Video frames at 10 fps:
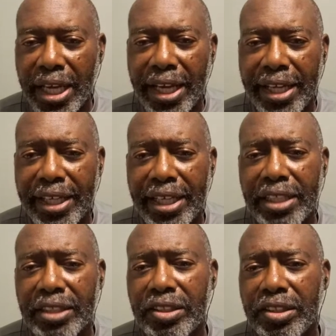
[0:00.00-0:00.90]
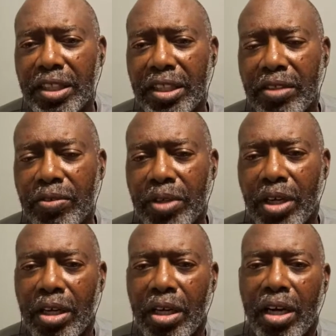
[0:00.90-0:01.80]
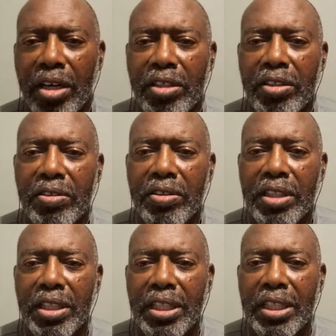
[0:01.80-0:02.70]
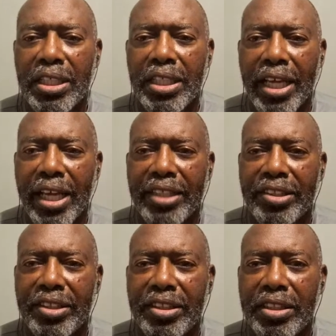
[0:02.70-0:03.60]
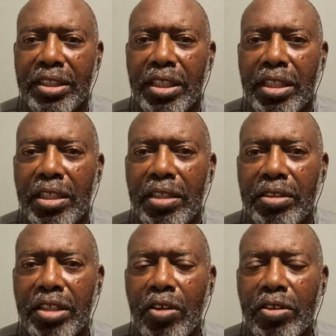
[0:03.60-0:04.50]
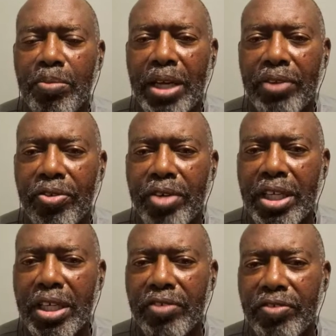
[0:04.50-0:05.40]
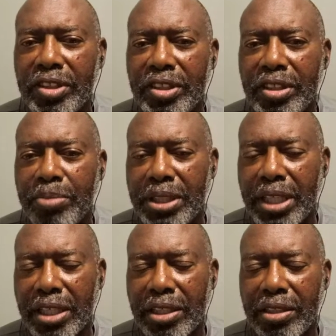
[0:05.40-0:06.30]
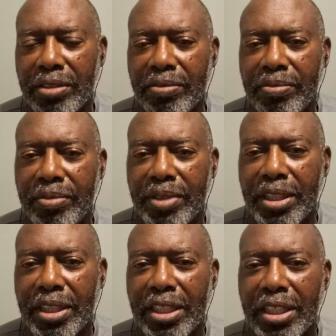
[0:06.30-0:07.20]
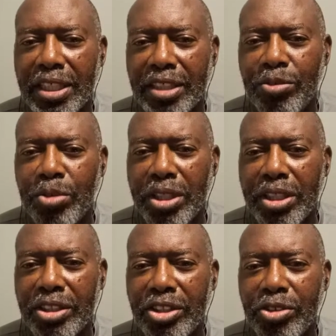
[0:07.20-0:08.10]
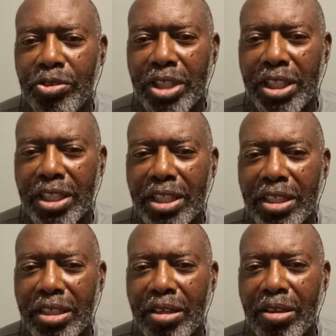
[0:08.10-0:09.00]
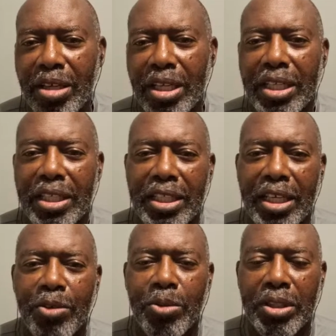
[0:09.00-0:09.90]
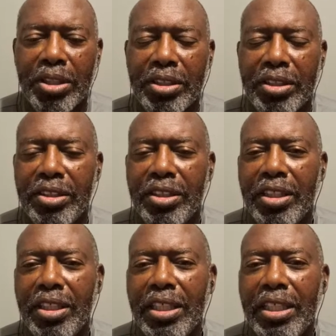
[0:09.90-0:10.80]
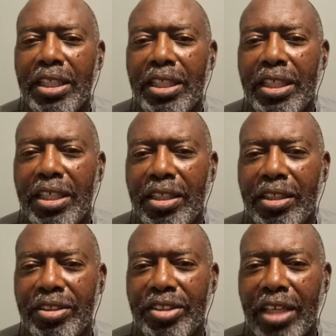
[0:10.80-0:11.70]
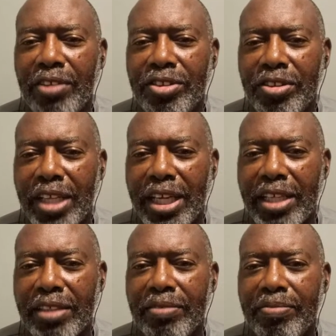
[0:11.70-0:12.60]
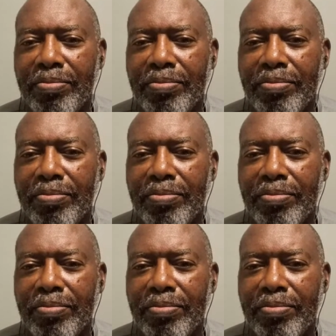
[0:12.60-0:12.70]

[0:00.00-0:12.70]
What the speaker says: And this article, they talked about three countries in particular. Each one is unique. There was South Sudan.